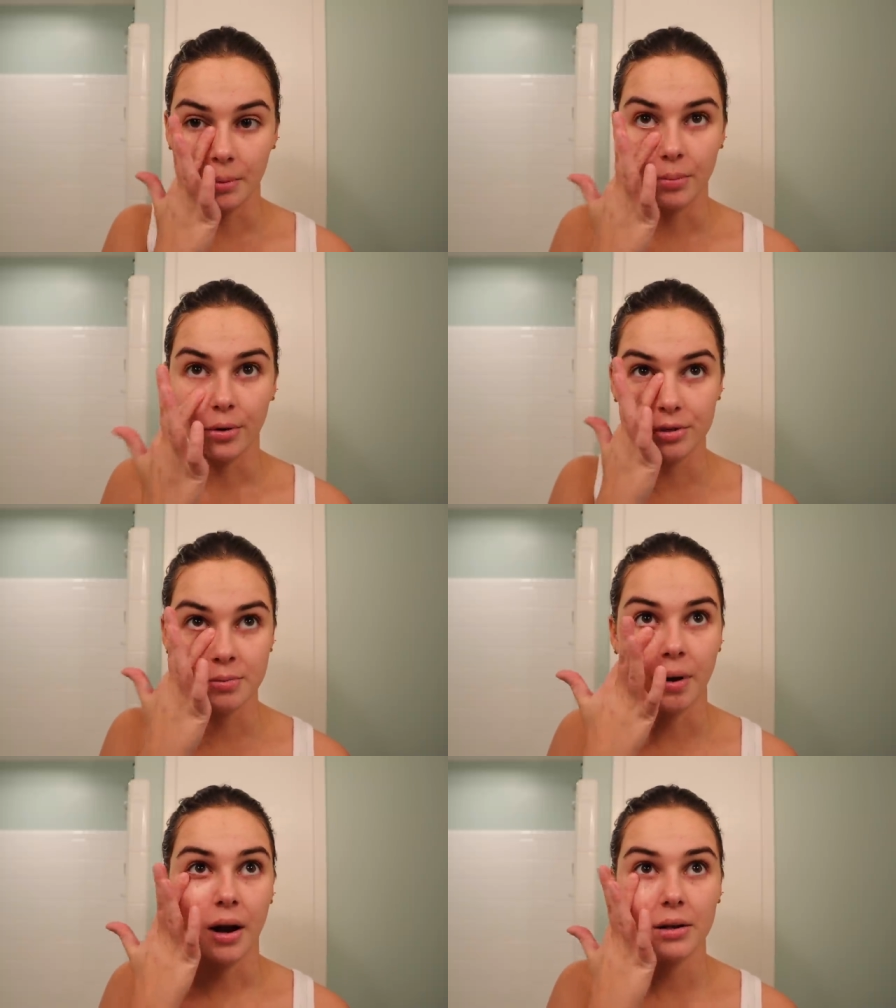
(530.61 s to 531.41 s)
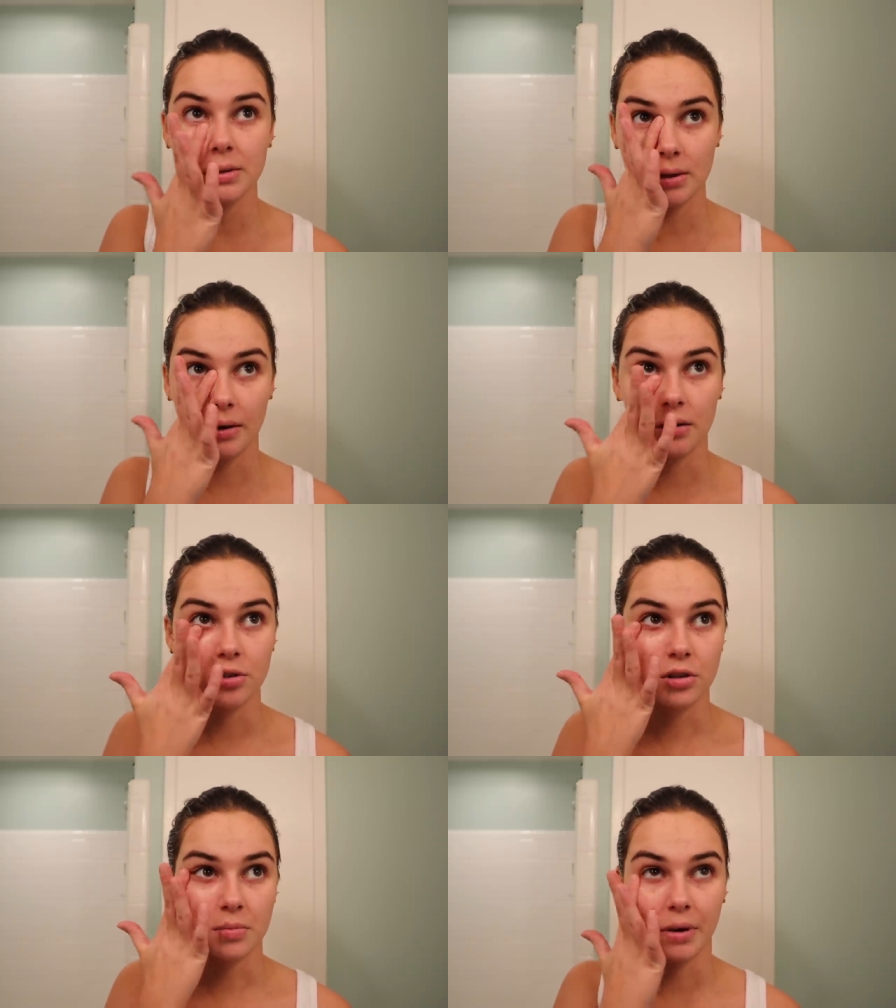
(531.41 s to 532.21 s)
on both spots, and
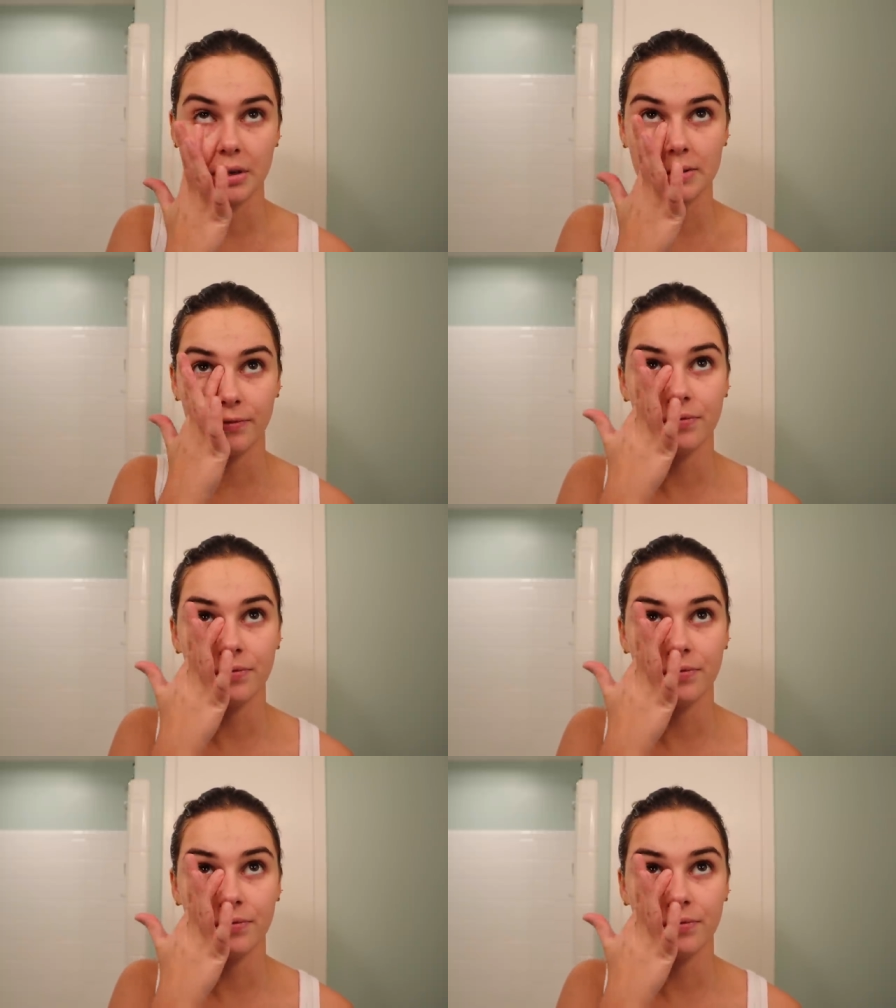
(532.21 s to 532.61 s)
it's just, my